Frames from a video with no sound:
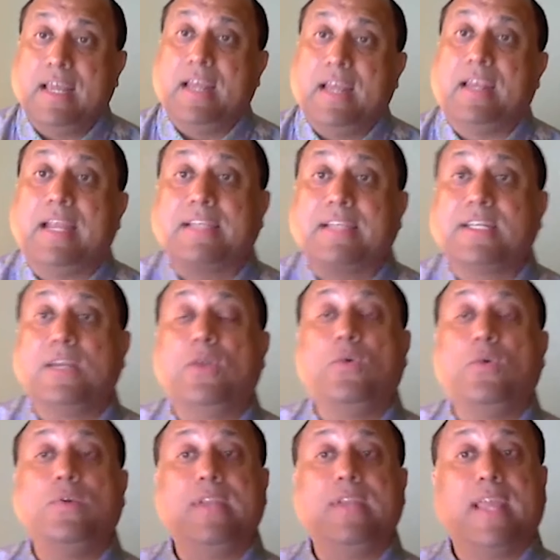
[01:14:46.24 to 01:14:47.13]
let
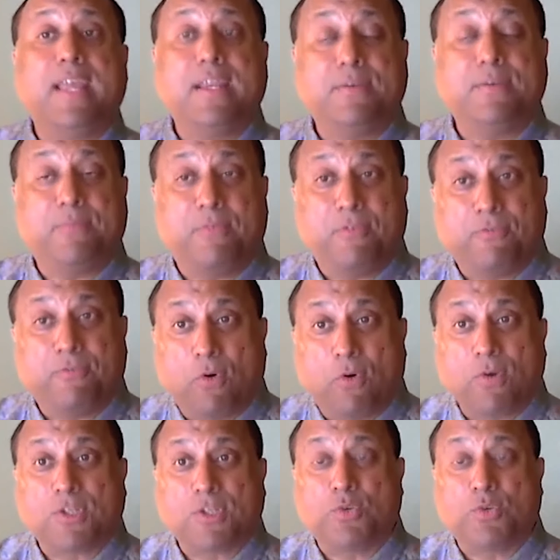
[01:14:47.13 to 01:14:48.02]
alone in
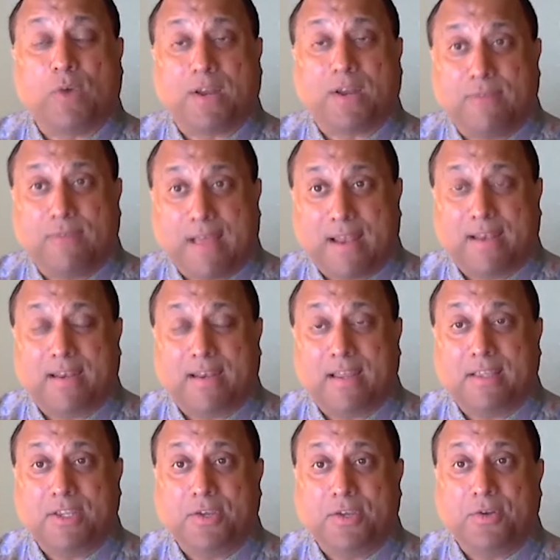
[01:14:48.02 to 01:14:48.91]
folks who are well,
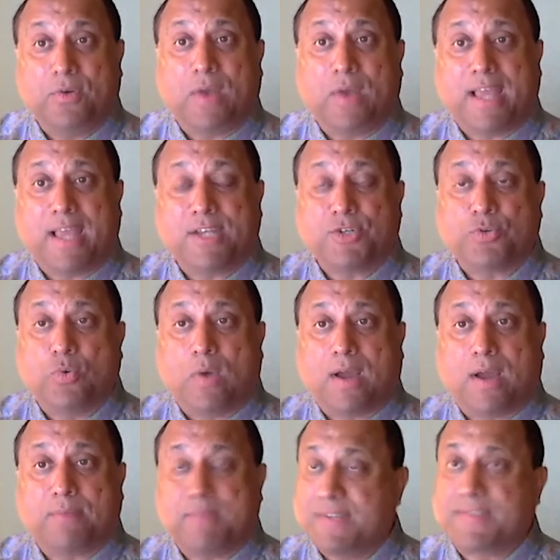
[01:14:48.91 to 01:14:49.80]
and who
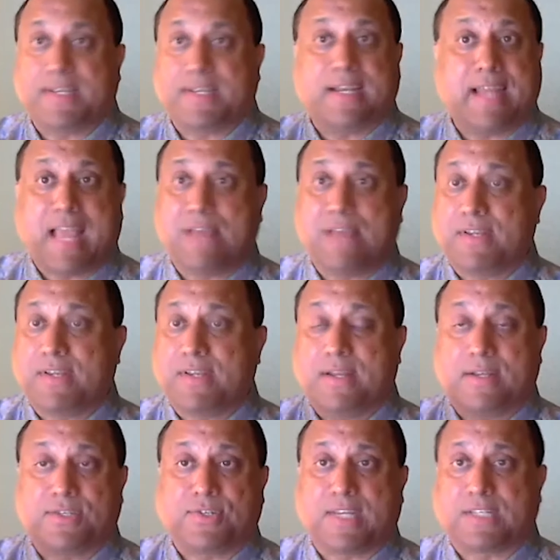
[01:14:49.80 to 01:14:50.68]
are basically having a
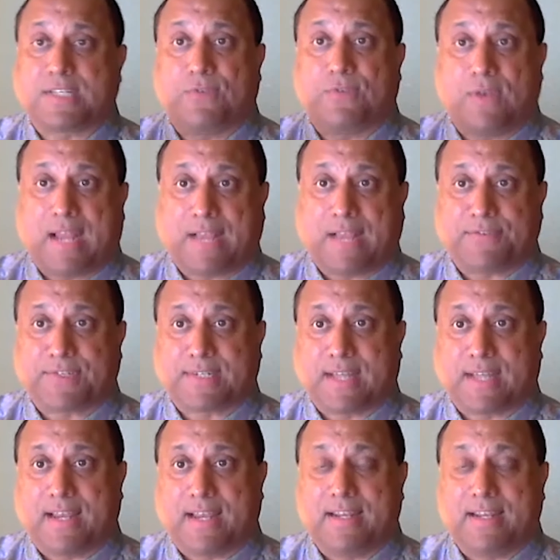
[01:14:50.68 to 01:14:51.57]
stressful
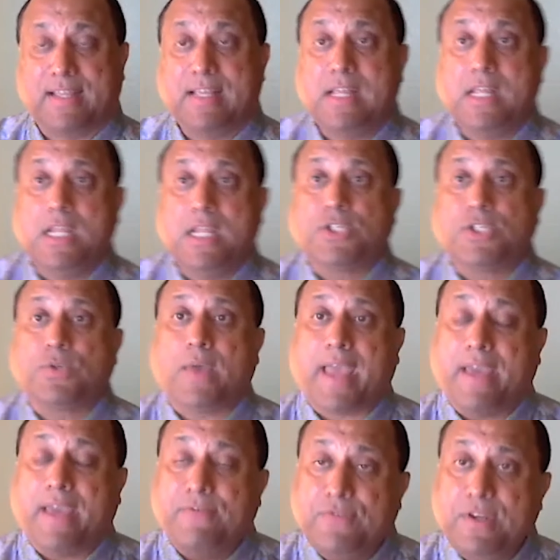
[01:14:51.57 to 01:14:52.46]
lifestyle. So
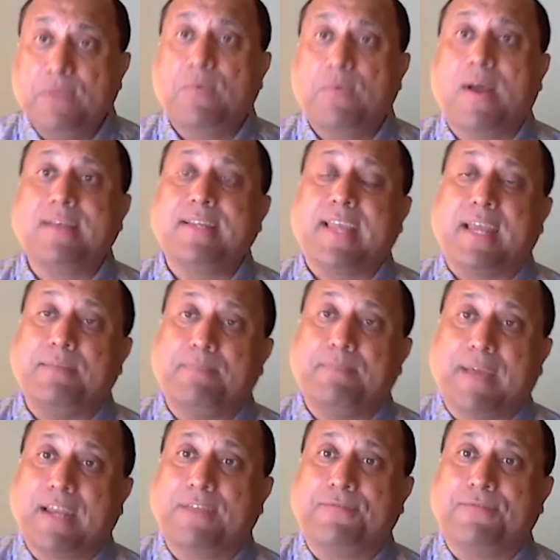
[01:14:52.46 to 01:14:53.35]
everyone can
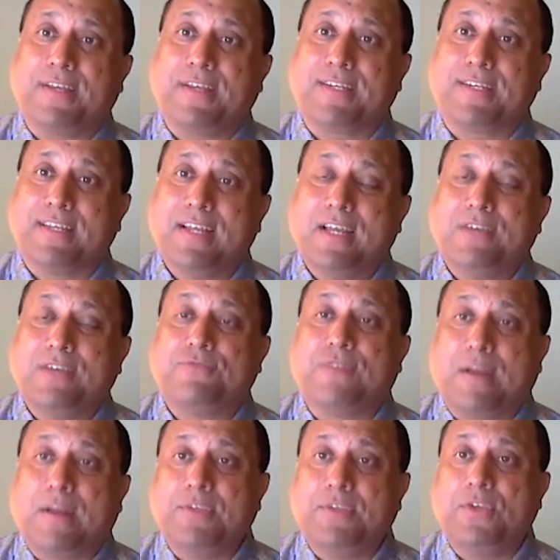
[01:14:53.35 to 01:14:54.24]
benefit
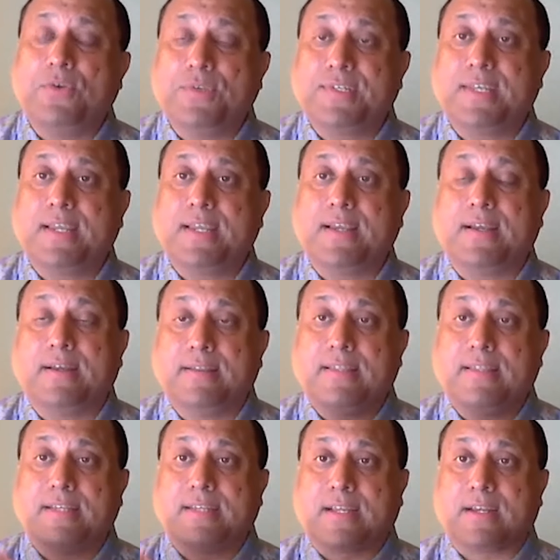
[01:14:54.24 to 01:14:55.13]
from using
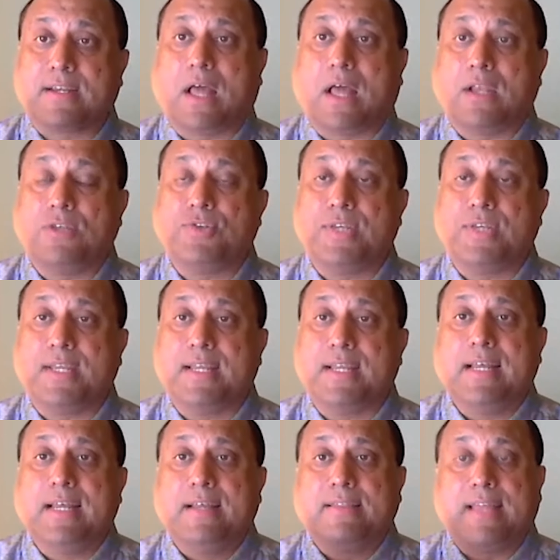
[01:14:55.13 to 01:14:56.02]
the technology
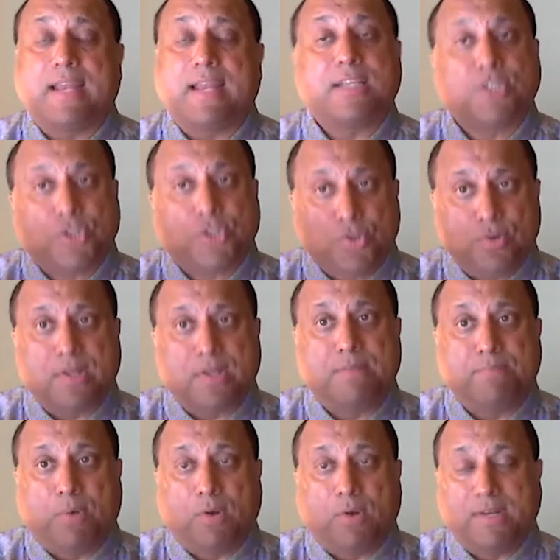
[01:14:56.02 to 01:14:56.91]
that has two
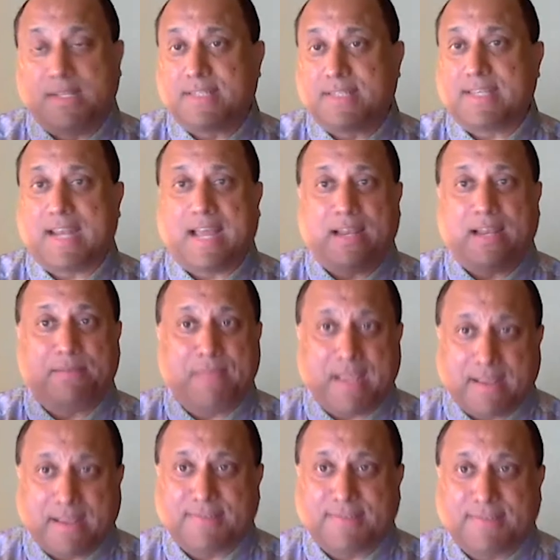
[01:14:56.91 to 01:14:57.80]
components, and I'll
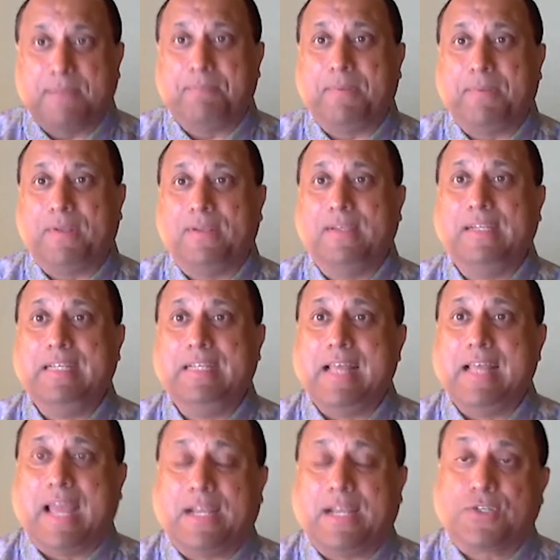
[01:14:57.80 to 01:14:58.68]
make it simple
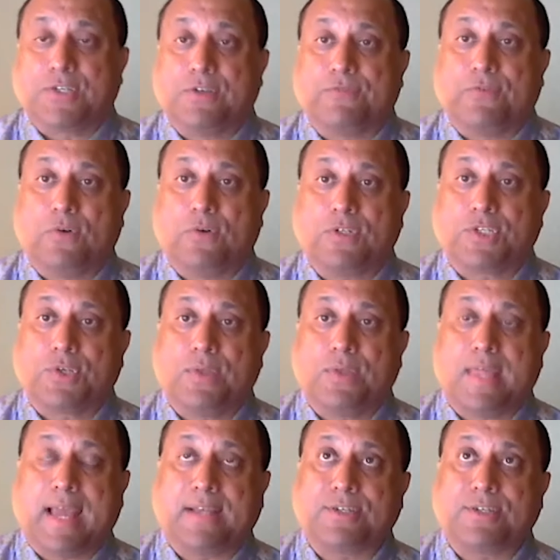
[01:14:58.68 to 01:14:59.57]
and so forth so
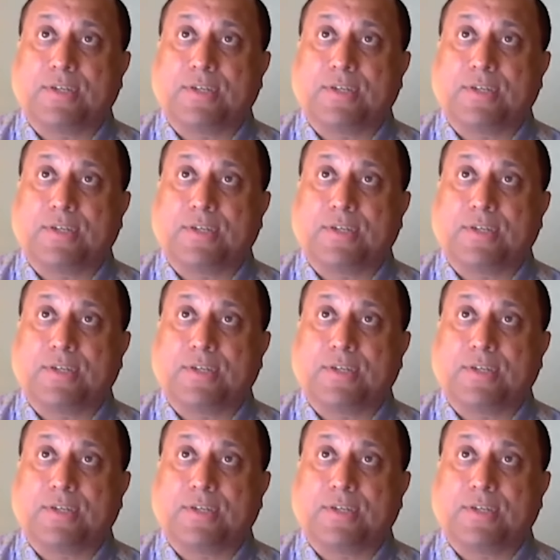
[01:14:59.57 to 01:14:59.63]
that,